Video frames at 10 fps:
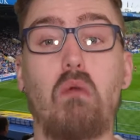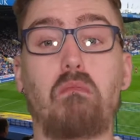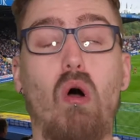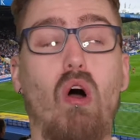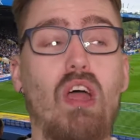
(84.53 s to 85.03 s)

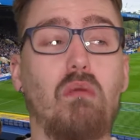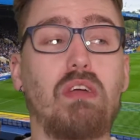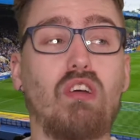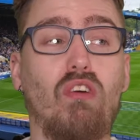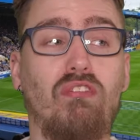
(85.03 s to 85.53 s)
But it'll be
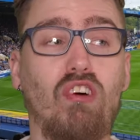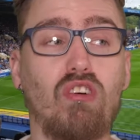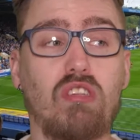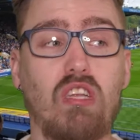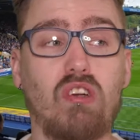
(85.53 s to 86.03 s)
good for
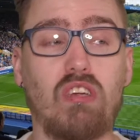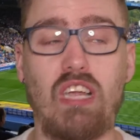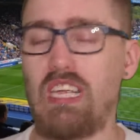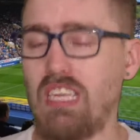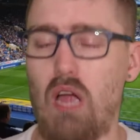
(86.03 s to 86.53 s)
us to just
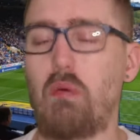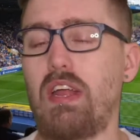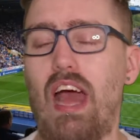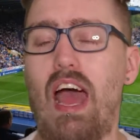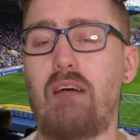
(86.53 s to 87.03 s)
keep
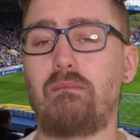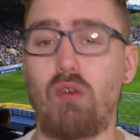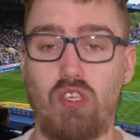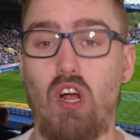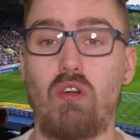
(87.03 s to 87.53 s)
going and
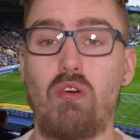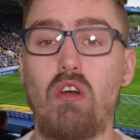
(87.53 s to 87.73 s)
push on.